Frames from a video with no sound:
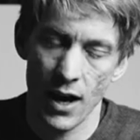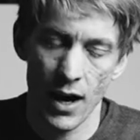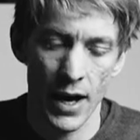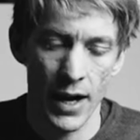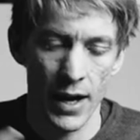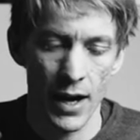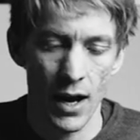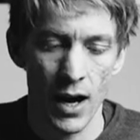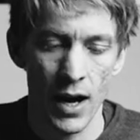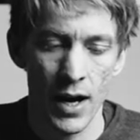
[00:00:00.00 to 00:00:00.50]

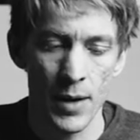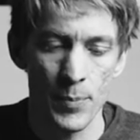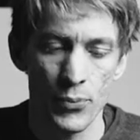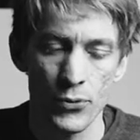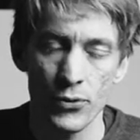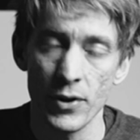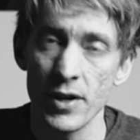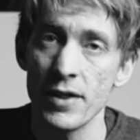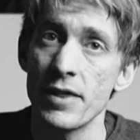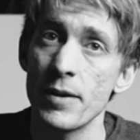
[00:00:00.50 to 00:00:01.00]
I, I
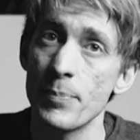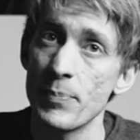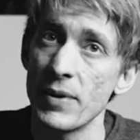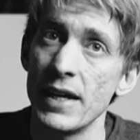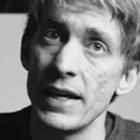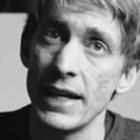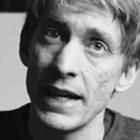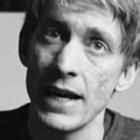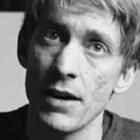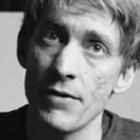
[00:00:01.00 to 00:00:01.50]
print the
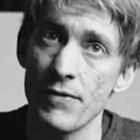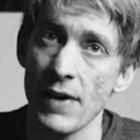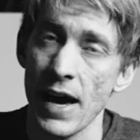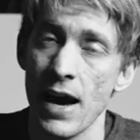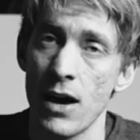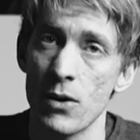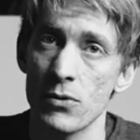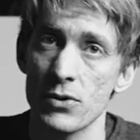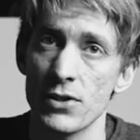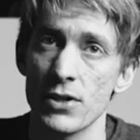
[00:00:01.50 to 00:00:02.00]
P D F
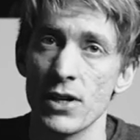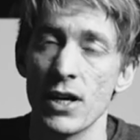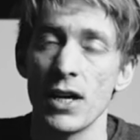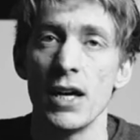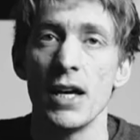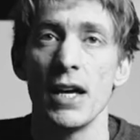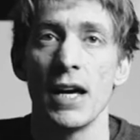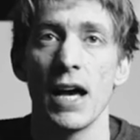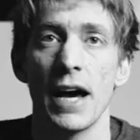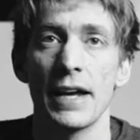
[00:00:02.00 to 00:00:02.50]
out
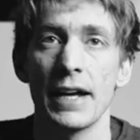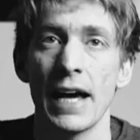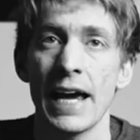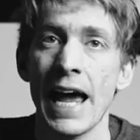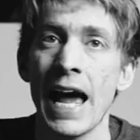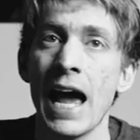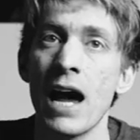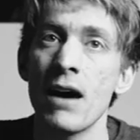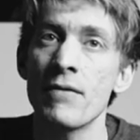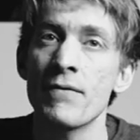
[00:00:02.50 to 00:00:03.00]
and I
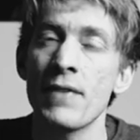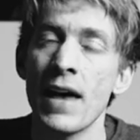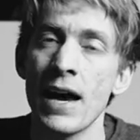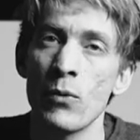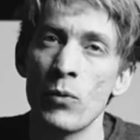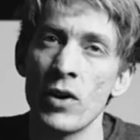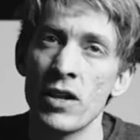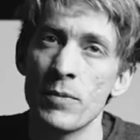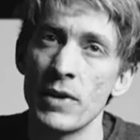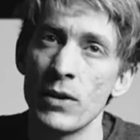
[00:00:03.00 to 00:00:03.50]
have
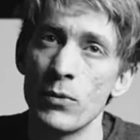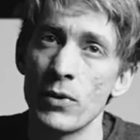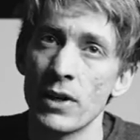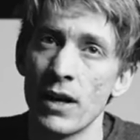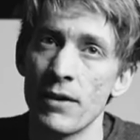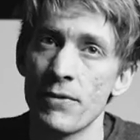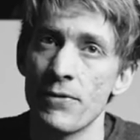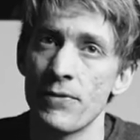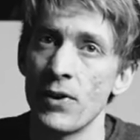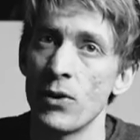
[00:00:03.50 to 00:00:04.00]
that with me when
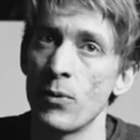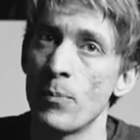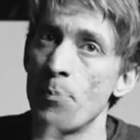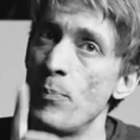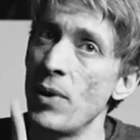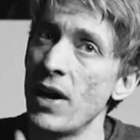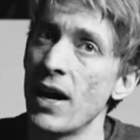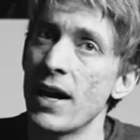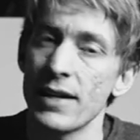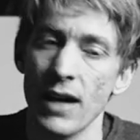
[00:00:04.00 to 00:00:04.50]
I film,
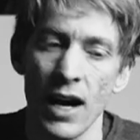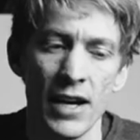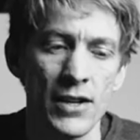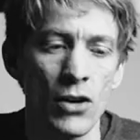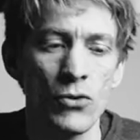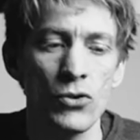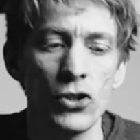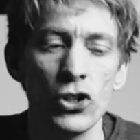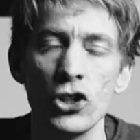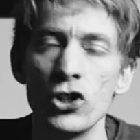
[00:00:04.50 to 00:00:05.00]
but I
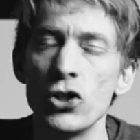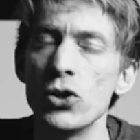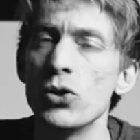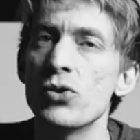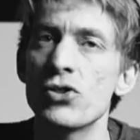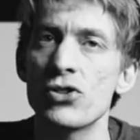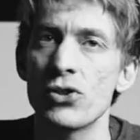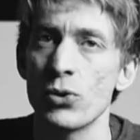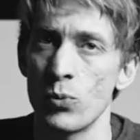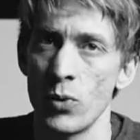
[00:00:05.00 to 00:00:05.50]
don't
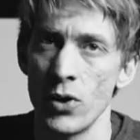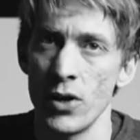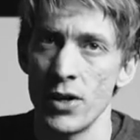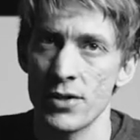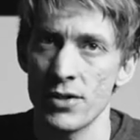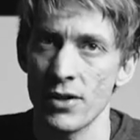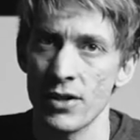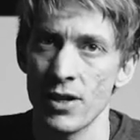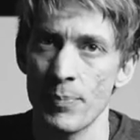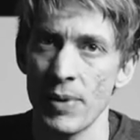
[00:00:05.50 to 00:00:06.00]
use the
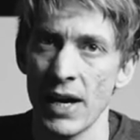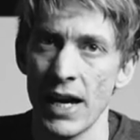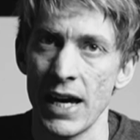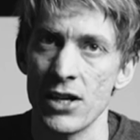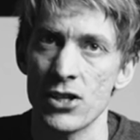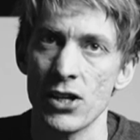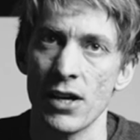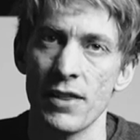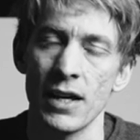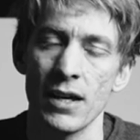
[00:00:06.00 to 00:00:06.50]
words on the
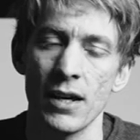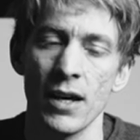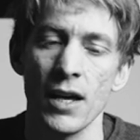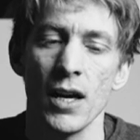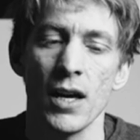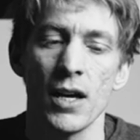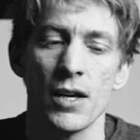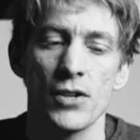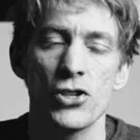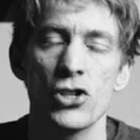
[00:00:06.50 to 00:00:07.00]
page. I think
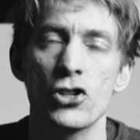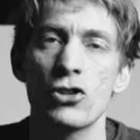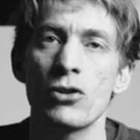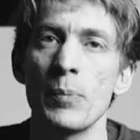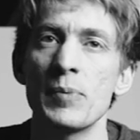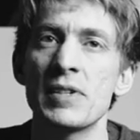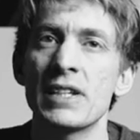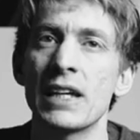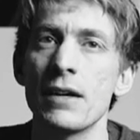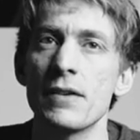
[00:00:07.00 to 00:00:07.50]

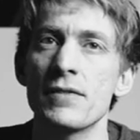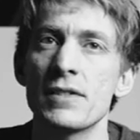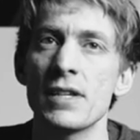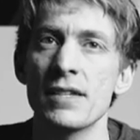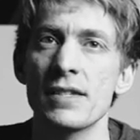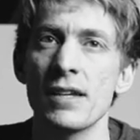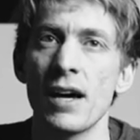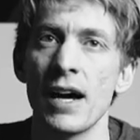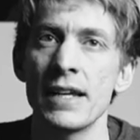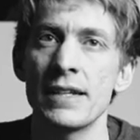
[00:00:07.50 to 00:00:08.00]
script gives
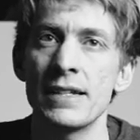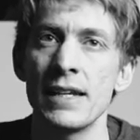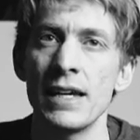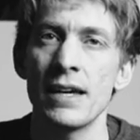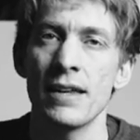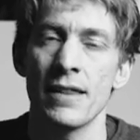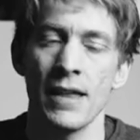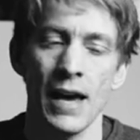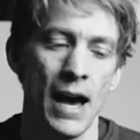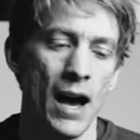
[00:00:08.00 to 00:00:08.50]
this
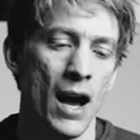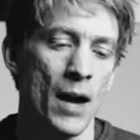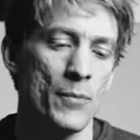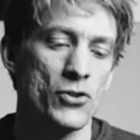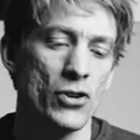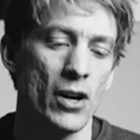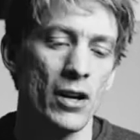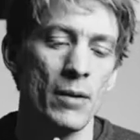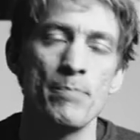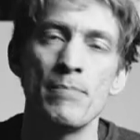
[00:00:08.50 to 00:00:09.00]
idea that I'm
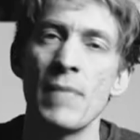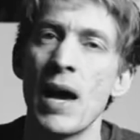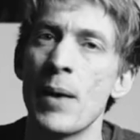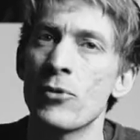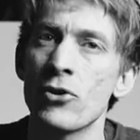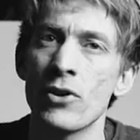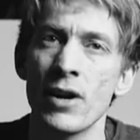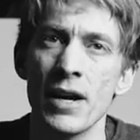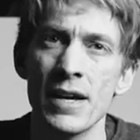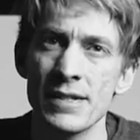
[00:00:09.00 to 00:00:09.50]
trying to
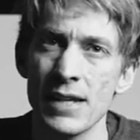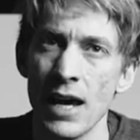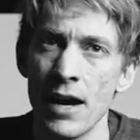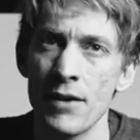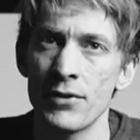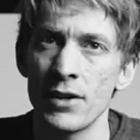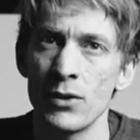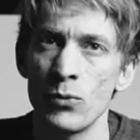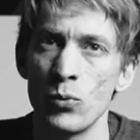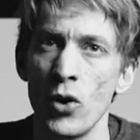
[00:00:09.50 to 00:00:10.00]
memorize
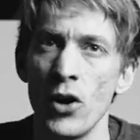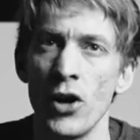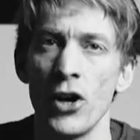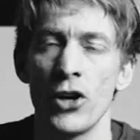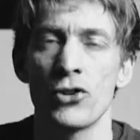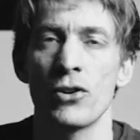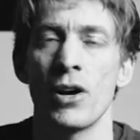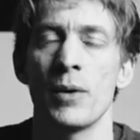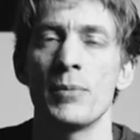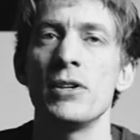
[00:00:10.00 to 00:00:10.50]
every
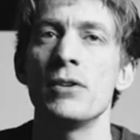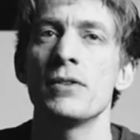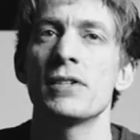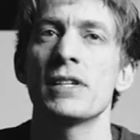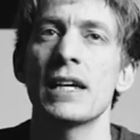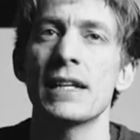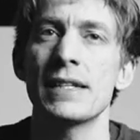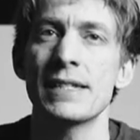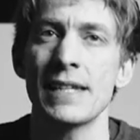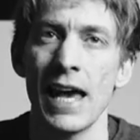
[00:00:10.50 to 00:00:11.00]
word, or I'm
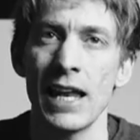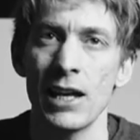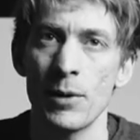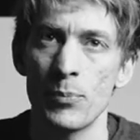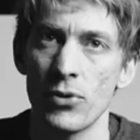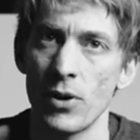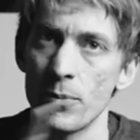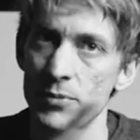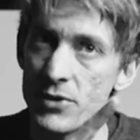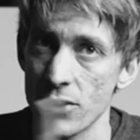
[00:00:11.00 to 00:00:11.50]
using a
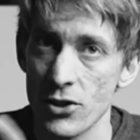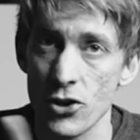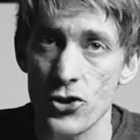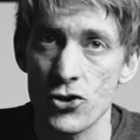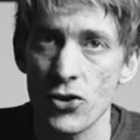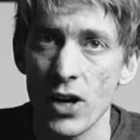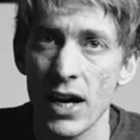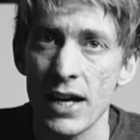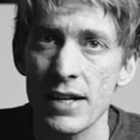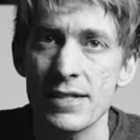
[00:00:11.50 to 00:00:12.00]
teleprompter to
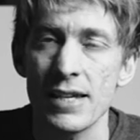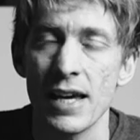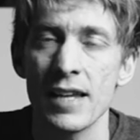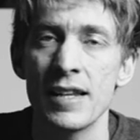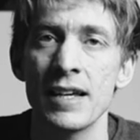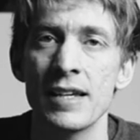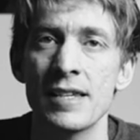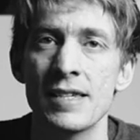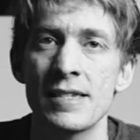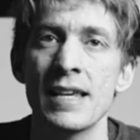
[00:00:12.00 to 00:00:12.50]
try and say
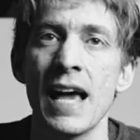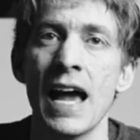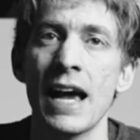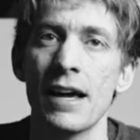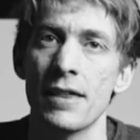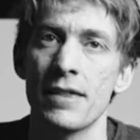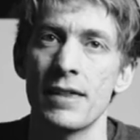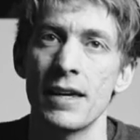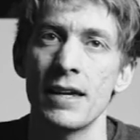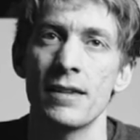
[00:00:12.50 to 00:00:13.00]
the
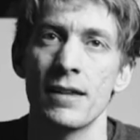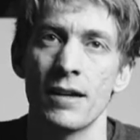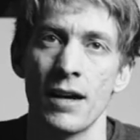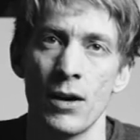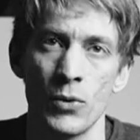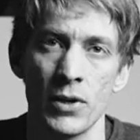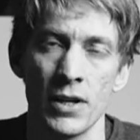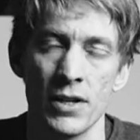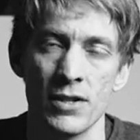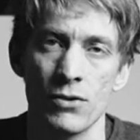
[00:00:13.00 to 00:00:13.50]
exact thing that
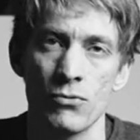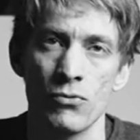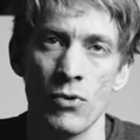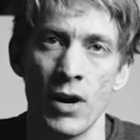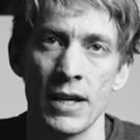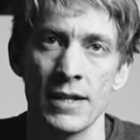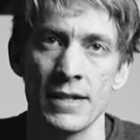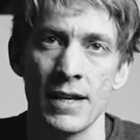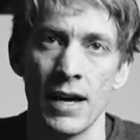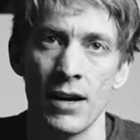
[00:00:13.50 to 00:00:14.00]
I wanted to
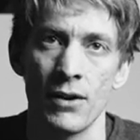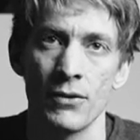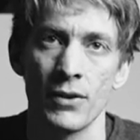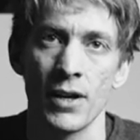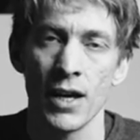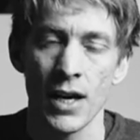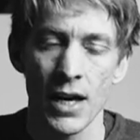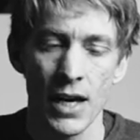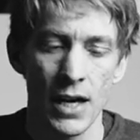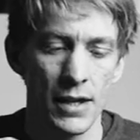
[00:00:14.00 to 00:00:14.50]
write
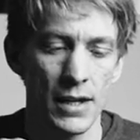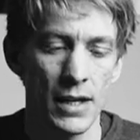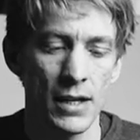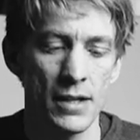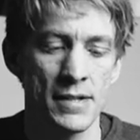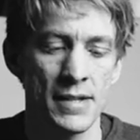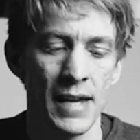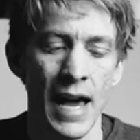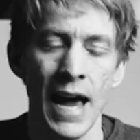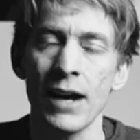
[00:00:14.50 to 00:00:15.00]
down. The
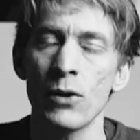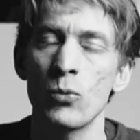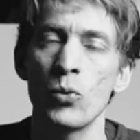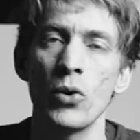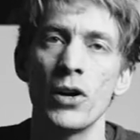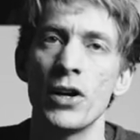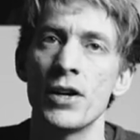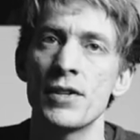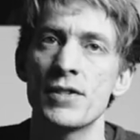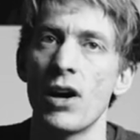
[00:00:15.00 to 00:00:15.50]
exact
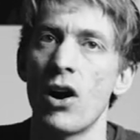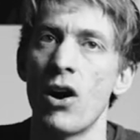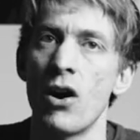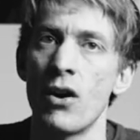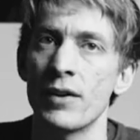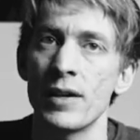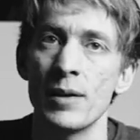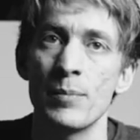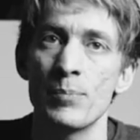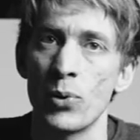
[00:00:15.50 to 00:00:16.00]
words
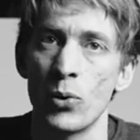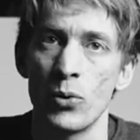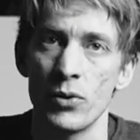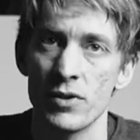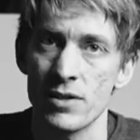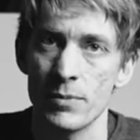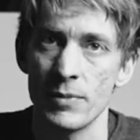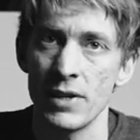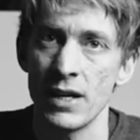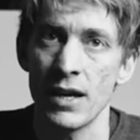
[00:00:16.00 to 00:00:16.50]
aren't
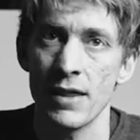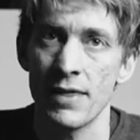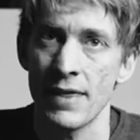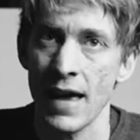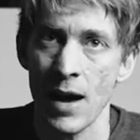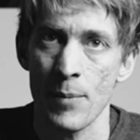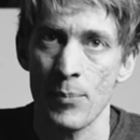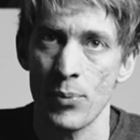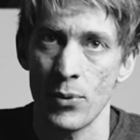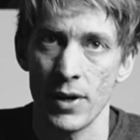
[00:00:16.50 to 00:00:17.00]
important to me at
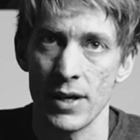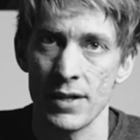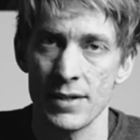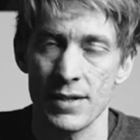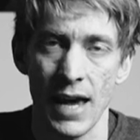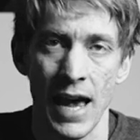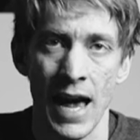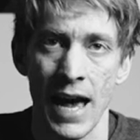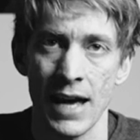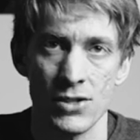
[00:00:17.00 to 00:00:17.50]
that
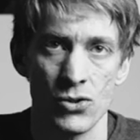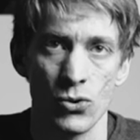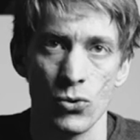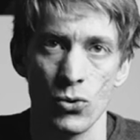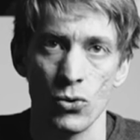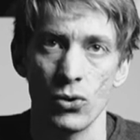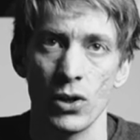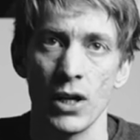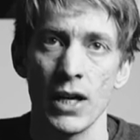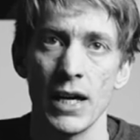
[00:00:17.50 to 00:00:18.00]
point at
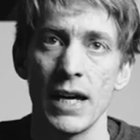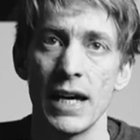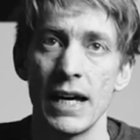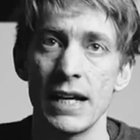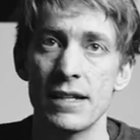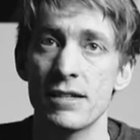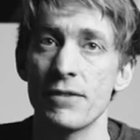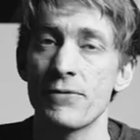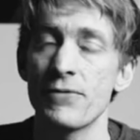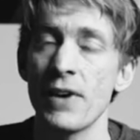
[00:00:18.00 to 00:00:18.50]
all.
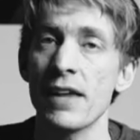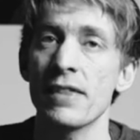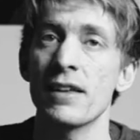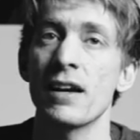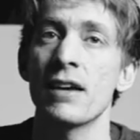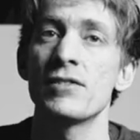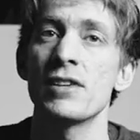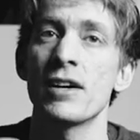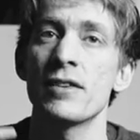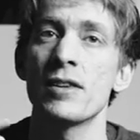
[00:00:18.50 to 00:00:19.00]
It's the fact that
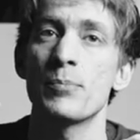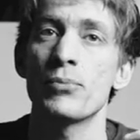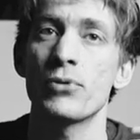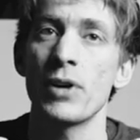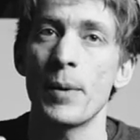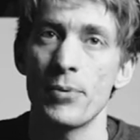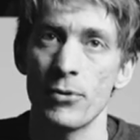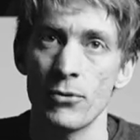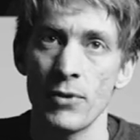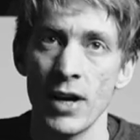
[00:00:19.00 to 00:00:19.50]
I've done the
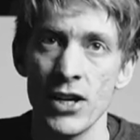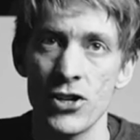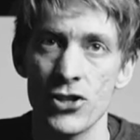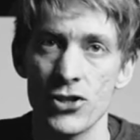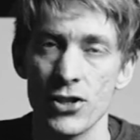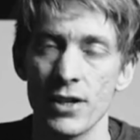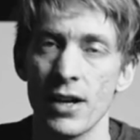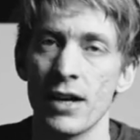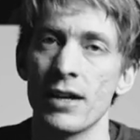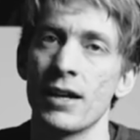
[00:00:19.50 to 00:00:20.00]

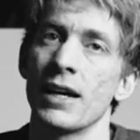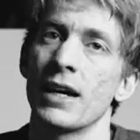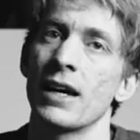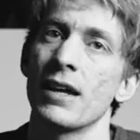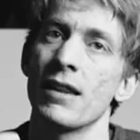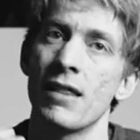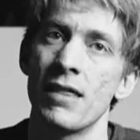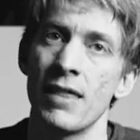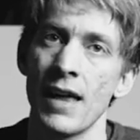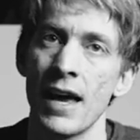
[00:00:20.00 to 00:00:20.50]
preparation and I
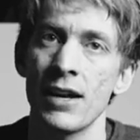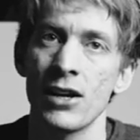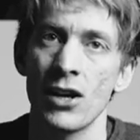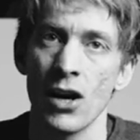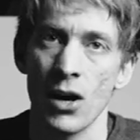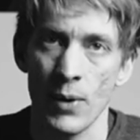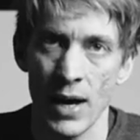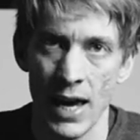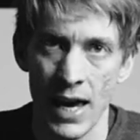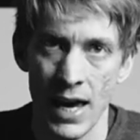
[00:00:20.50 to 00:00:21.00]
can then
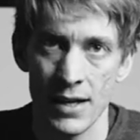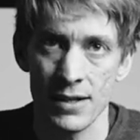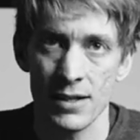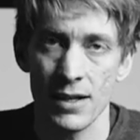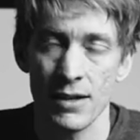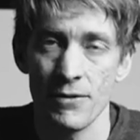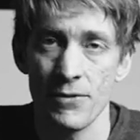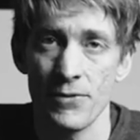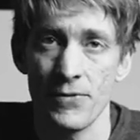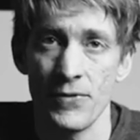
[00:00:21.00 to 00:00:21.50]
go ahead
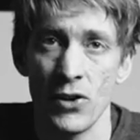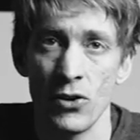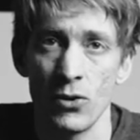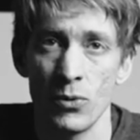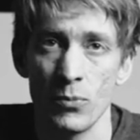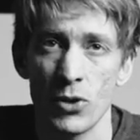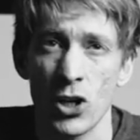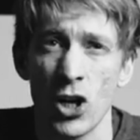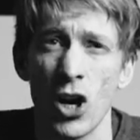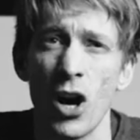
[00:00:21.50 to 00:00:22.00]
and
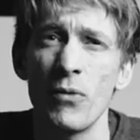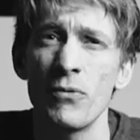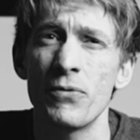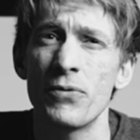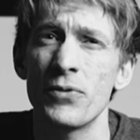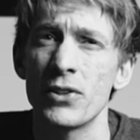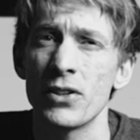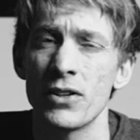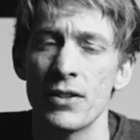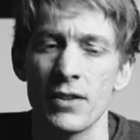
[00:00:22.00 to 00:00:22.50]
film
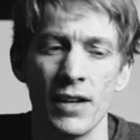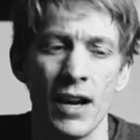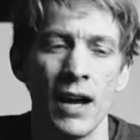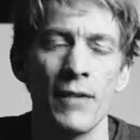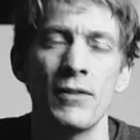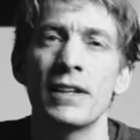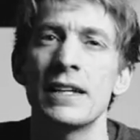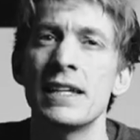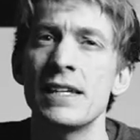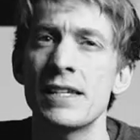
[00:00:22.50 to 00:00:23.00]
confident that
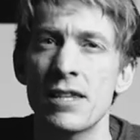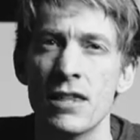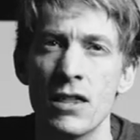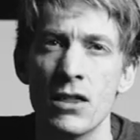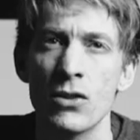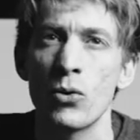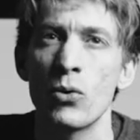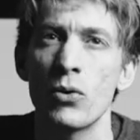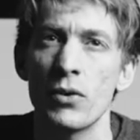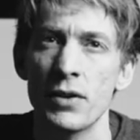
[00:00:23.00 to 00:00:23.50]
I've at least
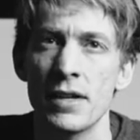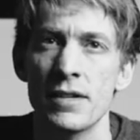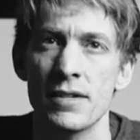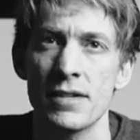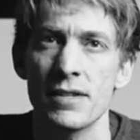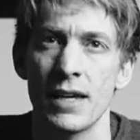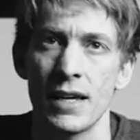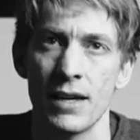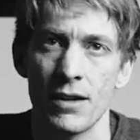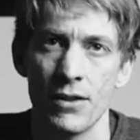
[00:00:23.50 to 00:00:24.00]
thought
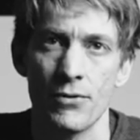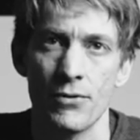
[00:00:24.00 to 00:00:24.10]
this thing